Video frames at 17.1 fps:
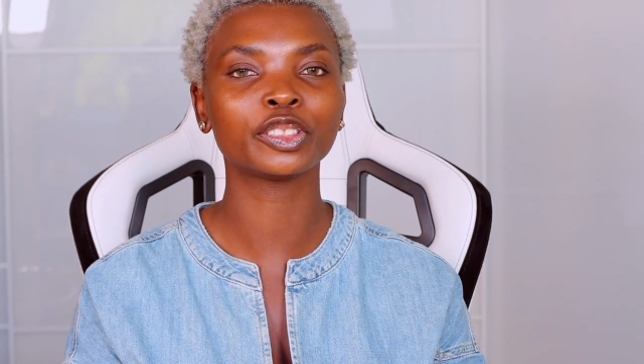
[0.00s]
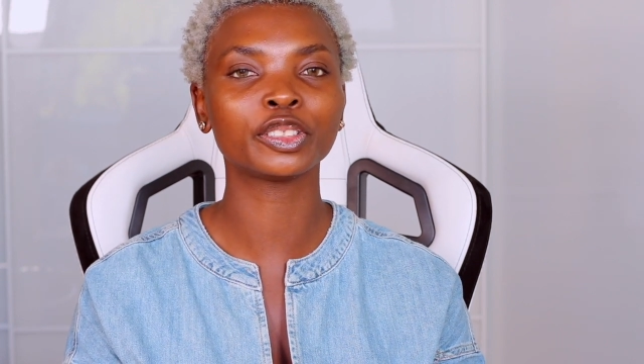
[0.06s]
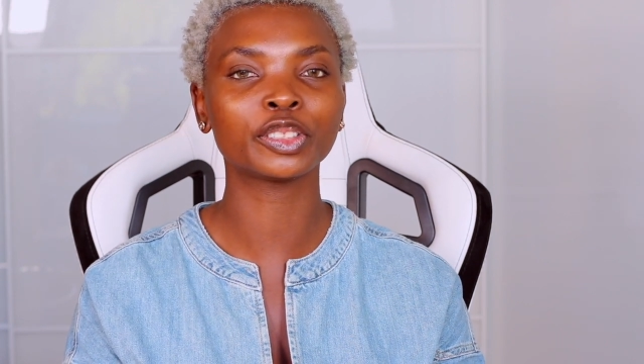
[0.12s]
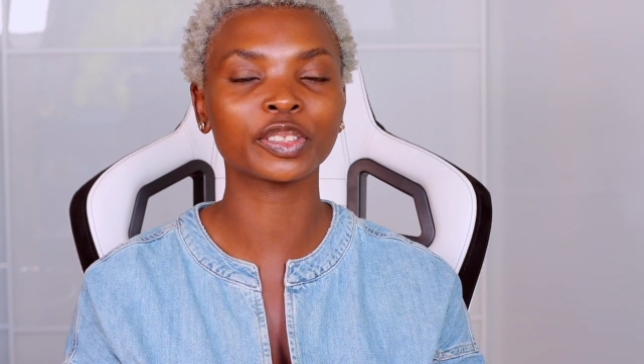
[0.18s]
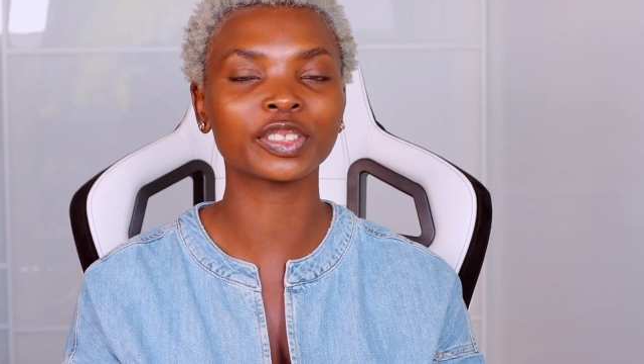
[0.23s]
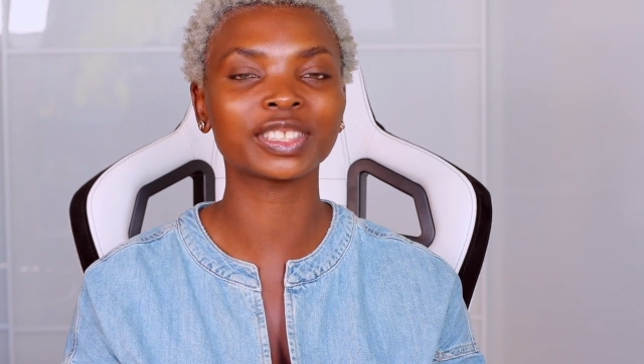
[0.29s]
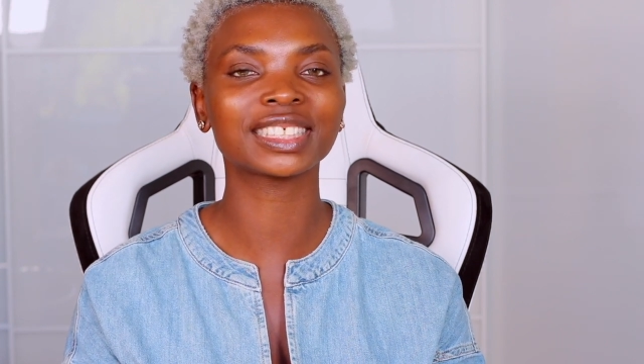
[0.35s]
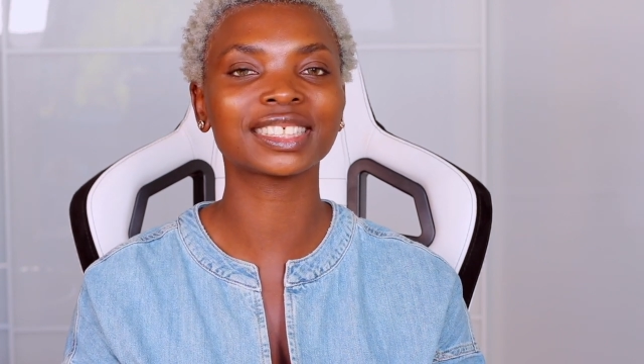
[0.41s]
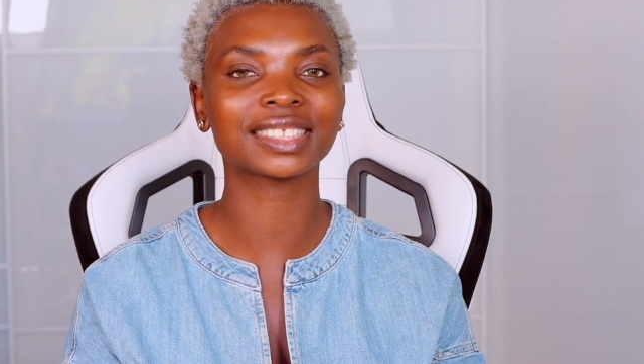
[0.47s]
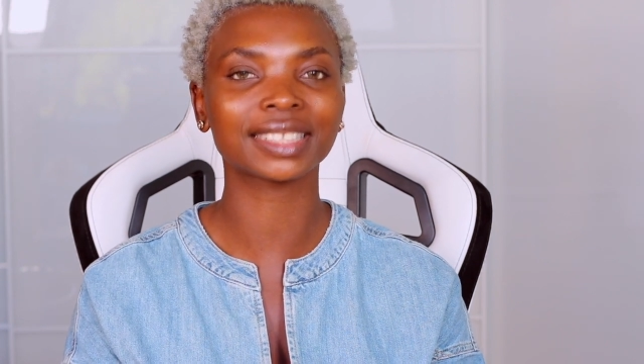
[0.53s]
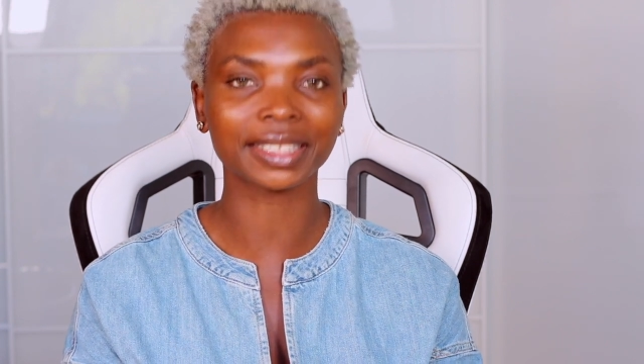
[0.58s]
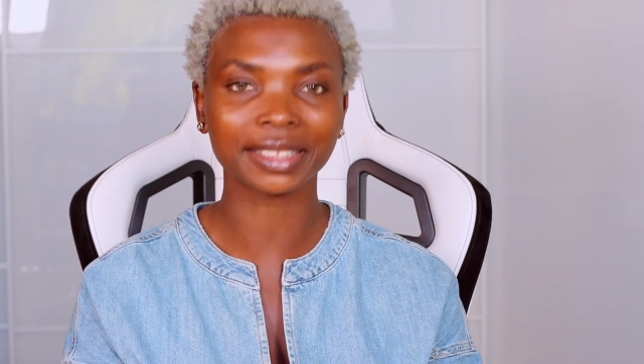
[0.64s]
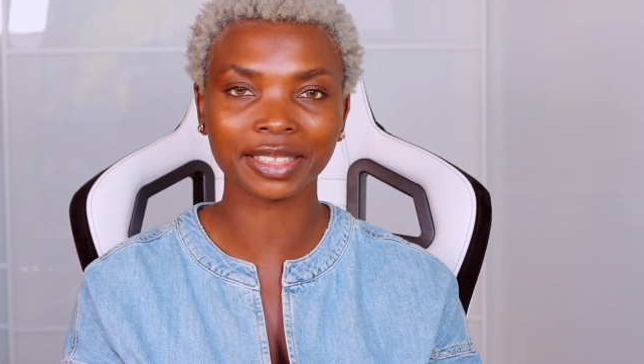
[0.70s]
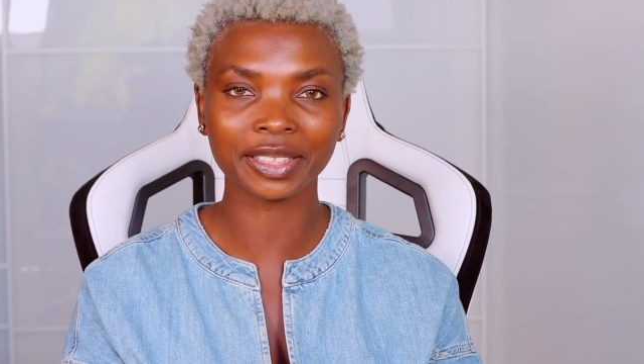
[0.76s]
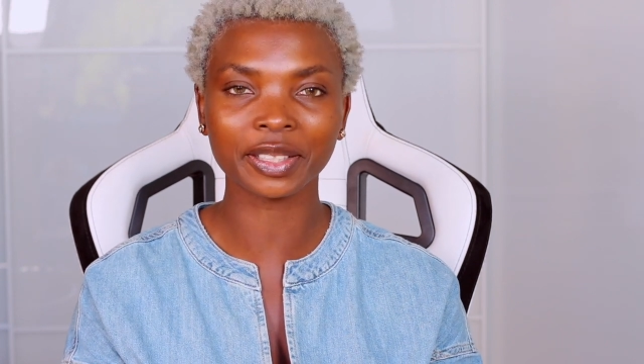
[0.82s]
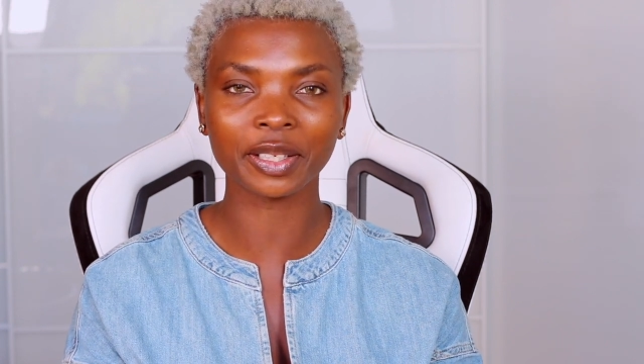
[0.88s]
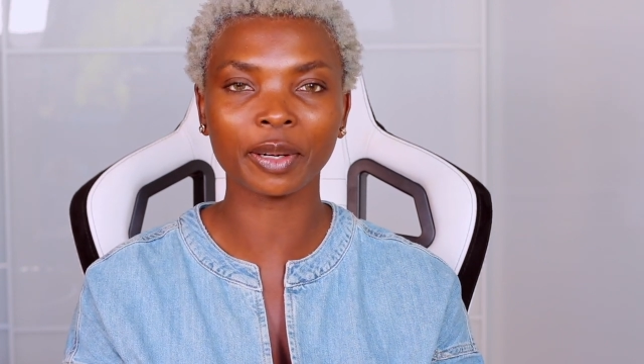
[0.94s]
done
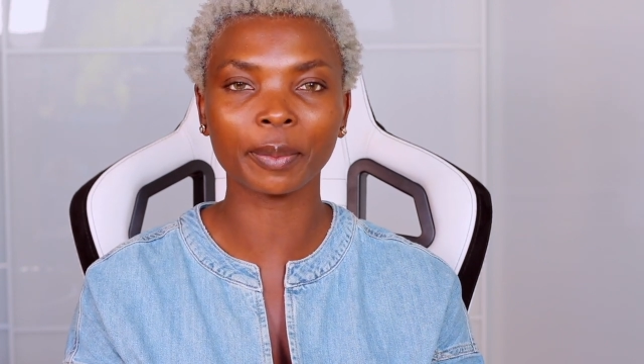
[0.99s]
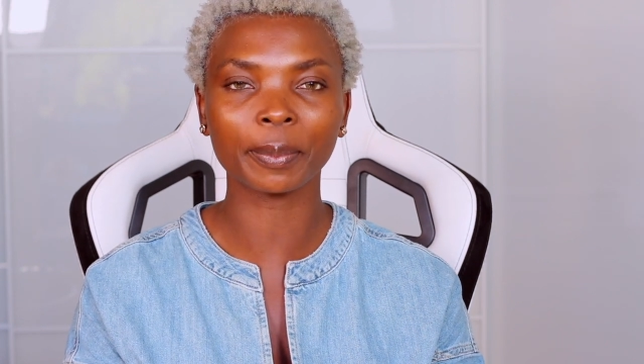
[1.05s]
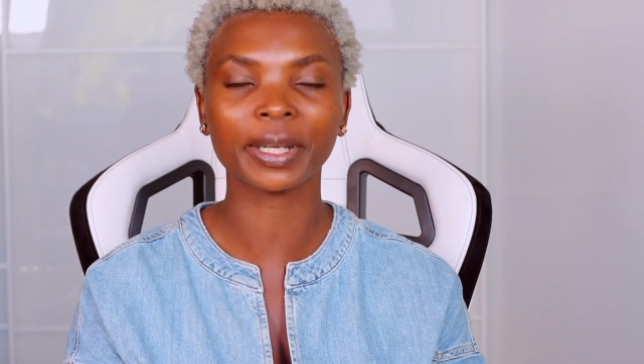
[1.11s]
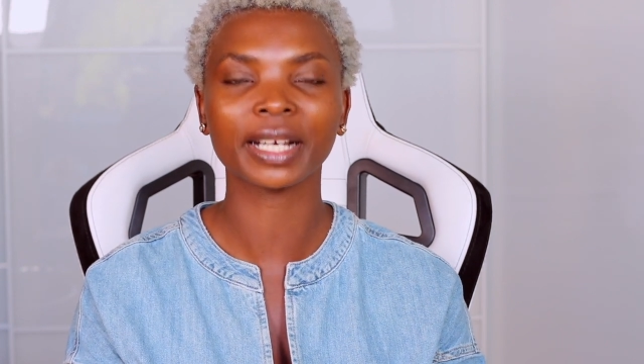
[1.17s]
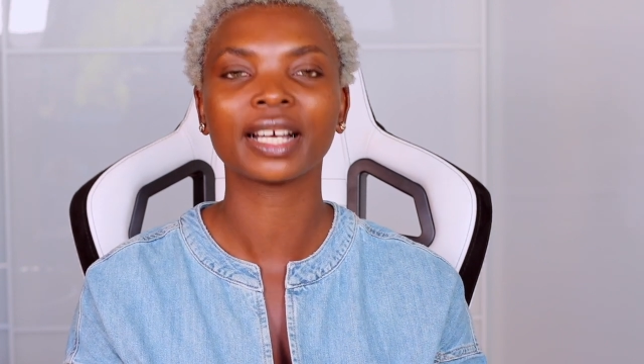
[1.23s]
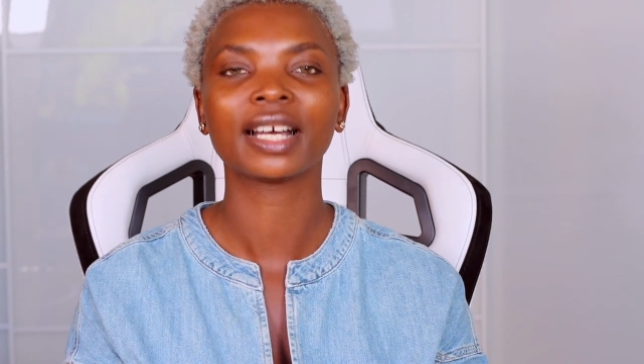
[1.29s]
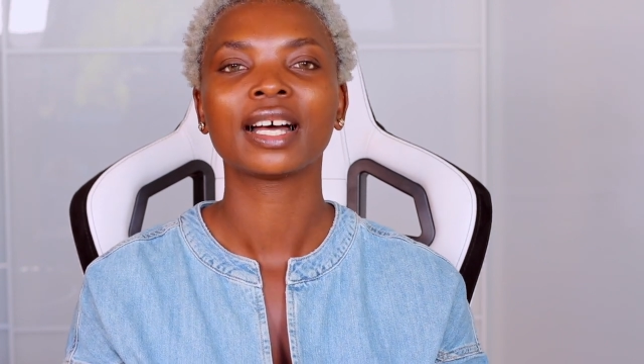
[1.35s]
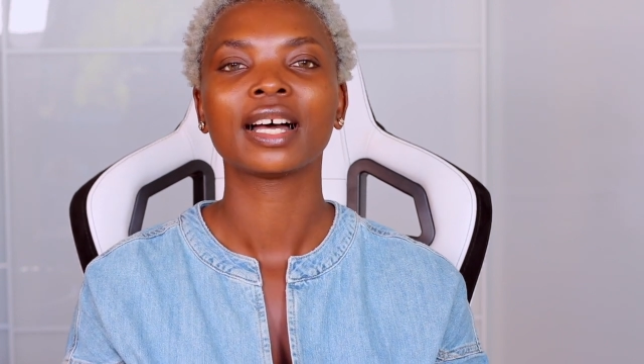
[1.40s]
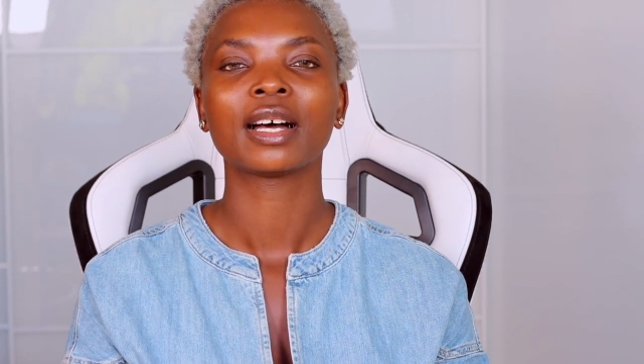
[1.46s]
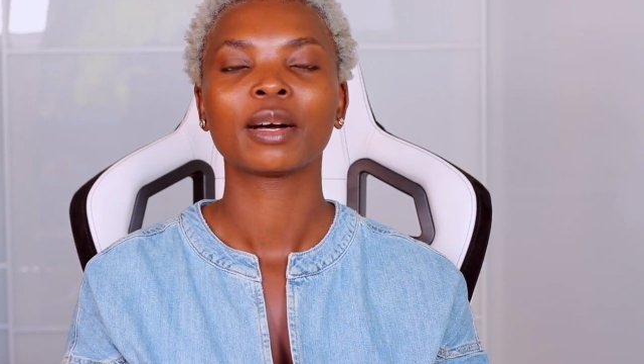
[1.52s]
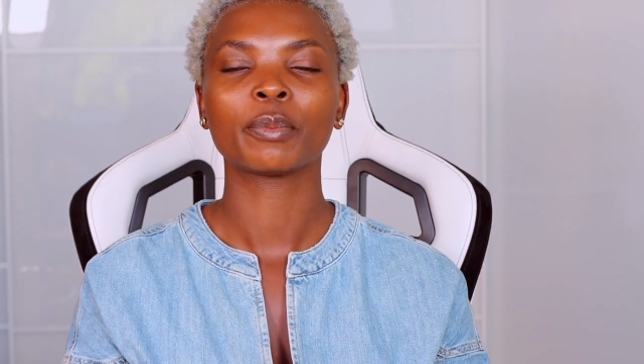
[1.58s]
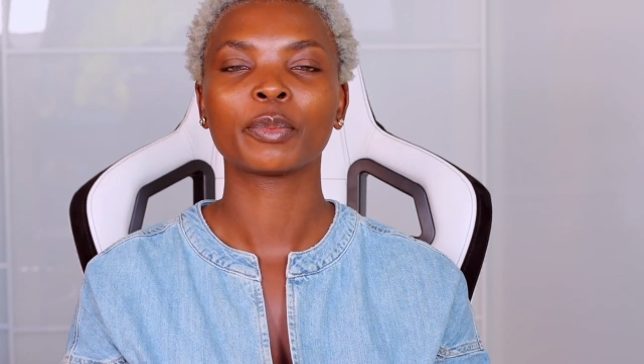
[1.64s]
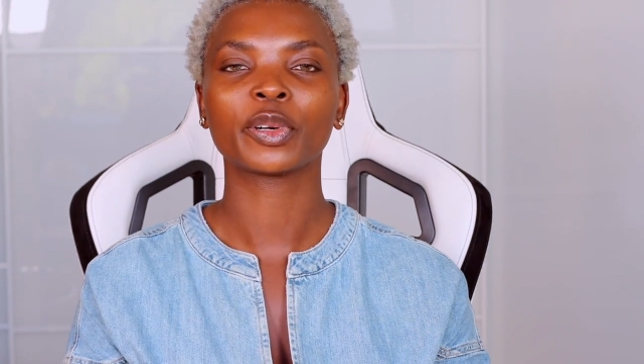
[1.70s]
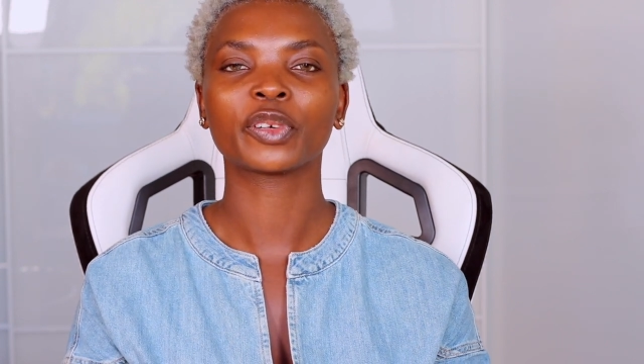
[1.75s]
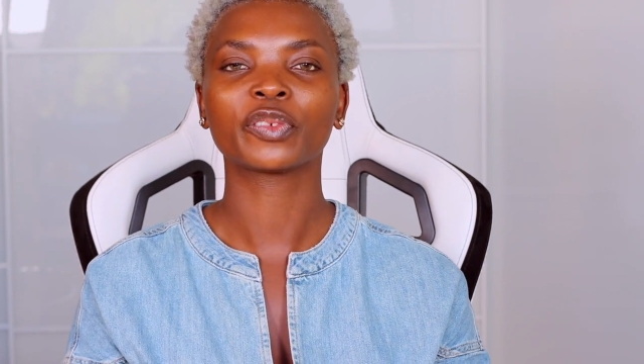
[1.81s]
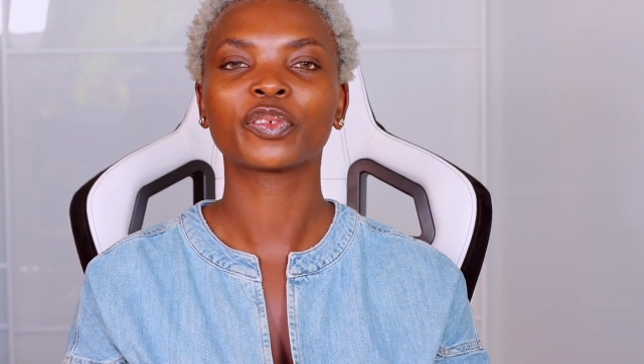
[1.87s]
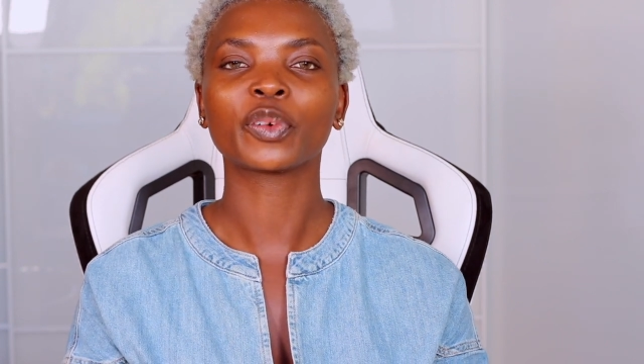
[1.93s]
setting up
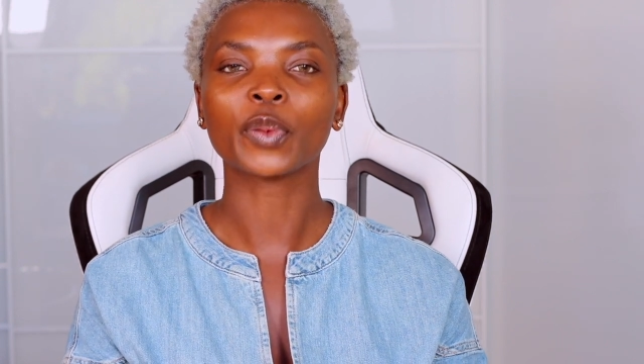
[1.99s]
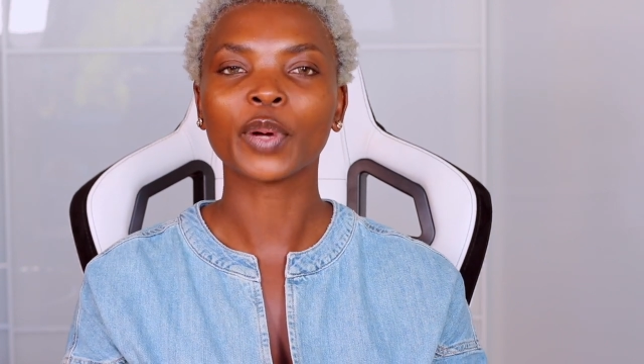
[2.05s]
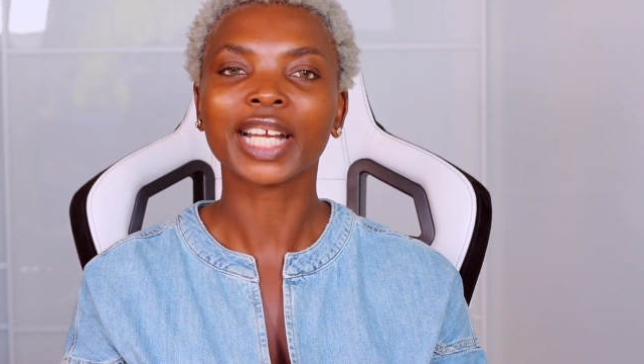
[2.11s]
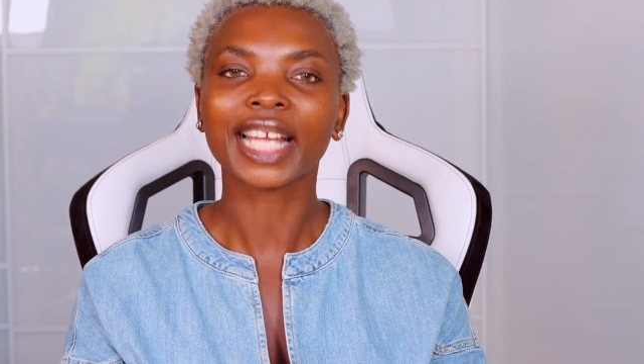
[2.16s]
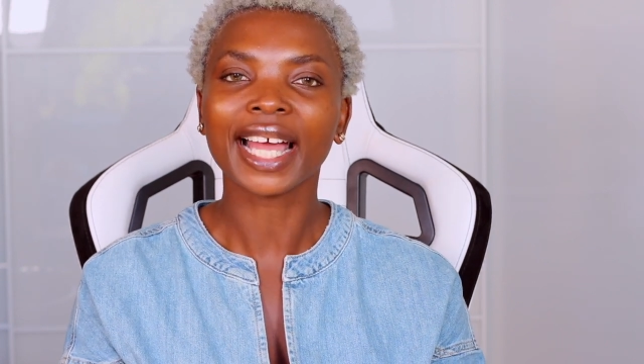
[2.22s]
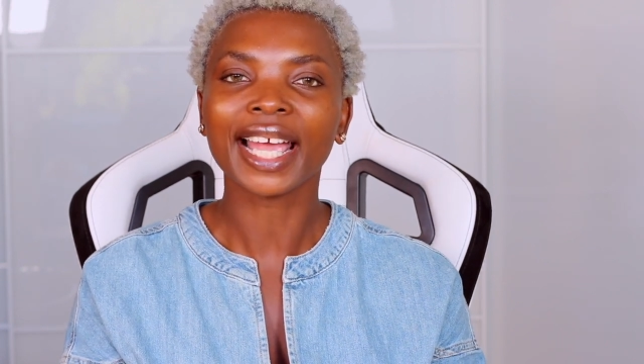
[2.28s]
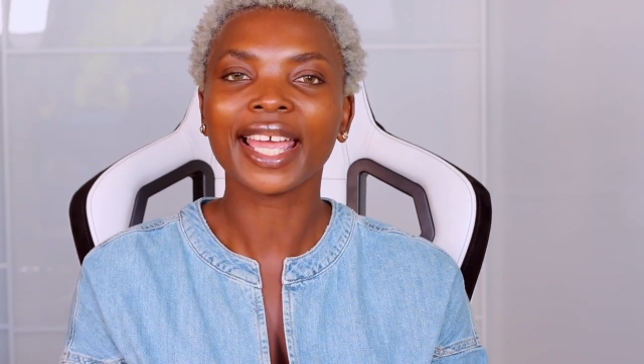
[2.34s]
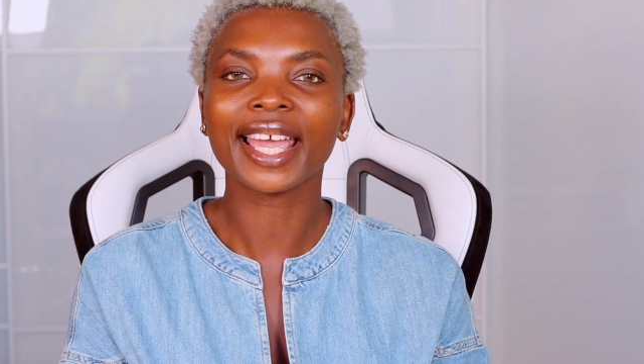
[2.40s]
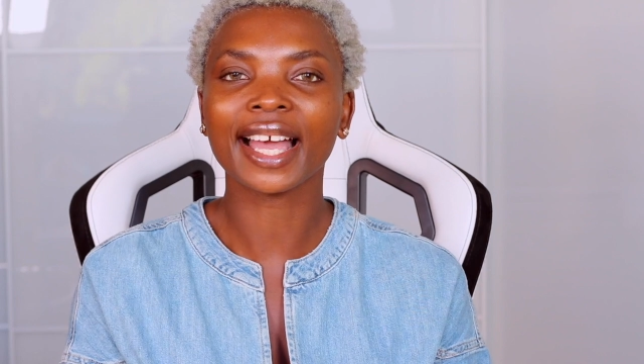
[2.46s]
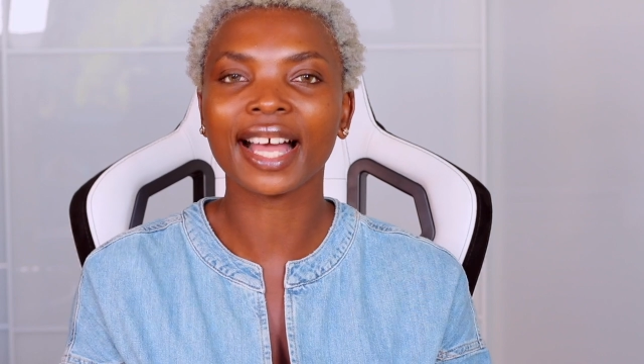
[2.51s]
but for what I